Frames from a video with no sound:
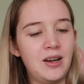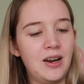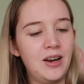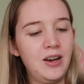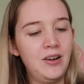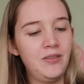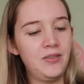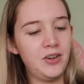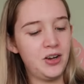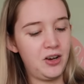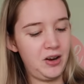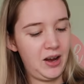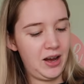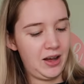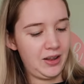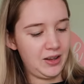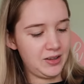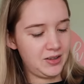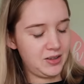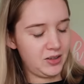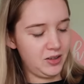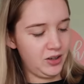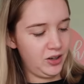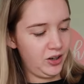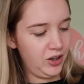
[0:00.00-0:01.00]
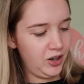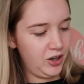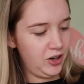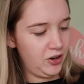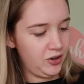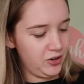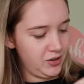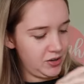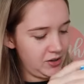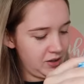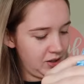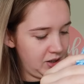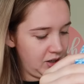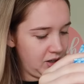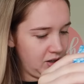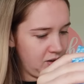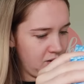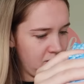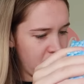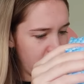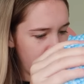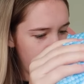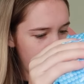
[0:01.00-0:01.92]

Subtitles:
I don't even know how it's gonna go, honestly.